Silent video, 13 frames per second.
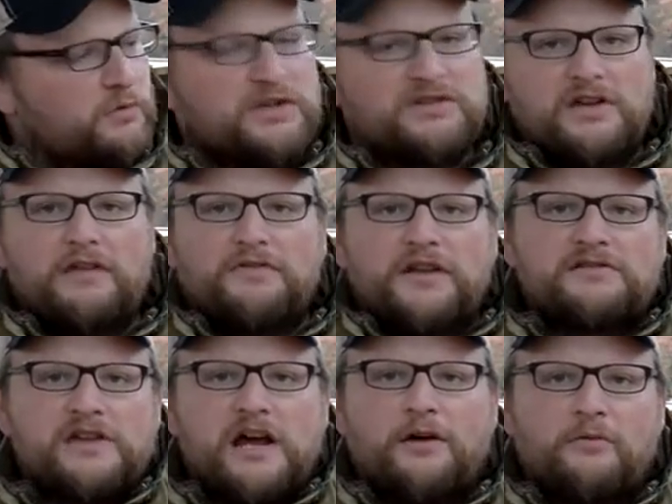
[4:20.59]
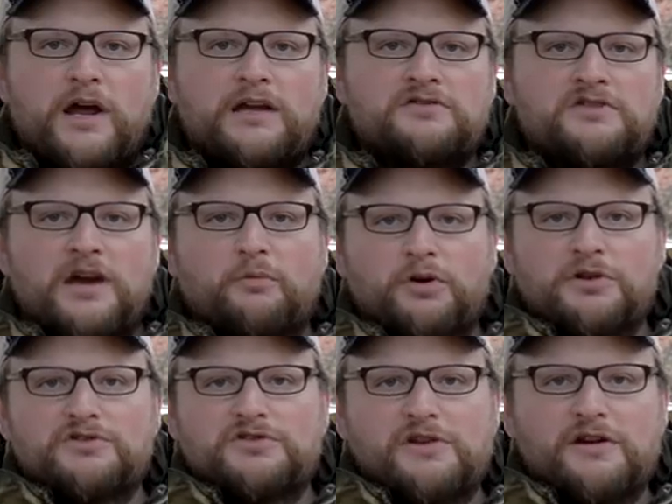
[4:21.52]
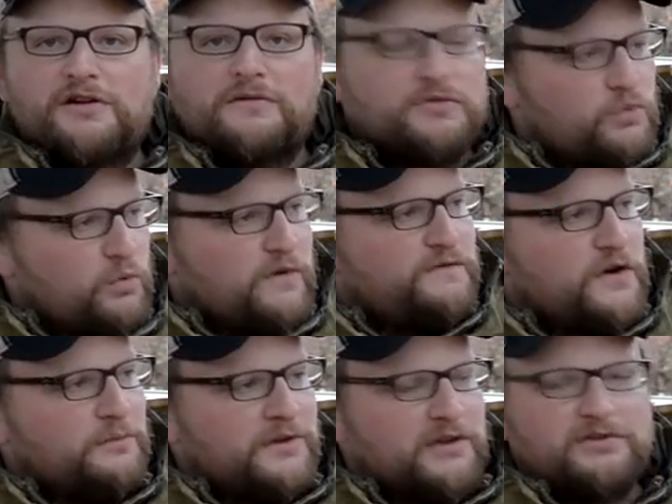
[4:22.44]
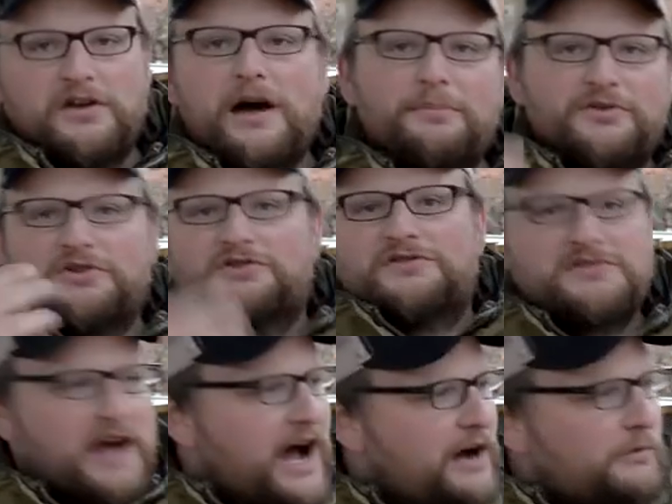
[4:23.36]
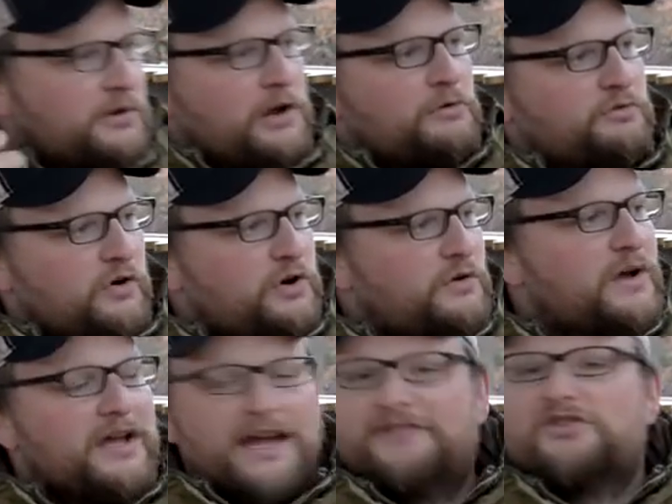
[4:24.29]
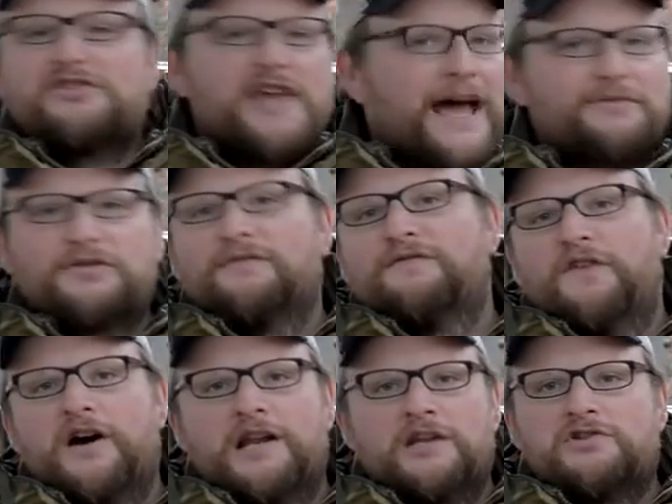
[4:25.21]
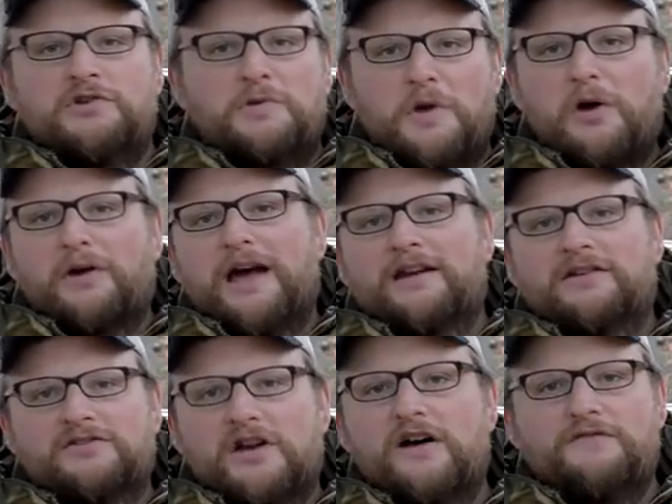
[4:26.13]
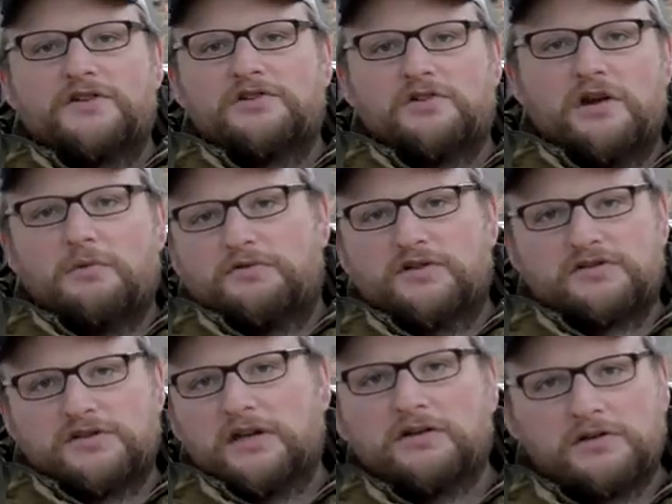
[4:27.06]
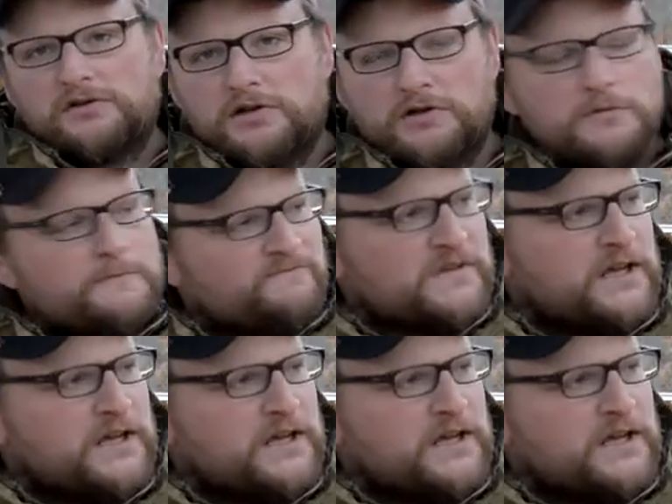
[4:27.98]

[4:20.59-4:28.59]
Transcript: reset things down range, and we're just going to sort of film this composition style and go through and just have some fun and shoot all kind of stuff and show you what this thing can do.